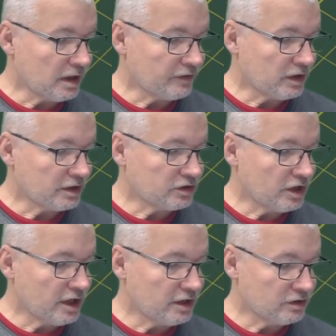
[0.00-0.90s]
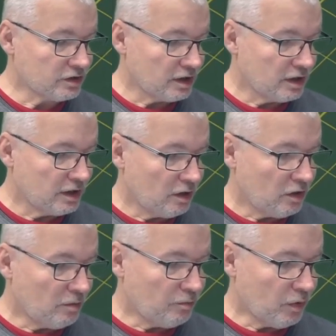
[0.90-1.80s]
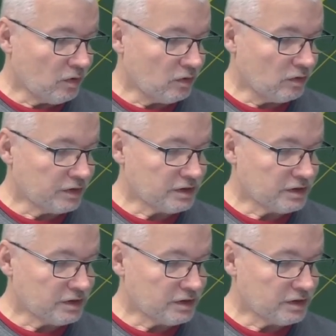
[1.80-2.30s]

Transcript: I've got to change the board.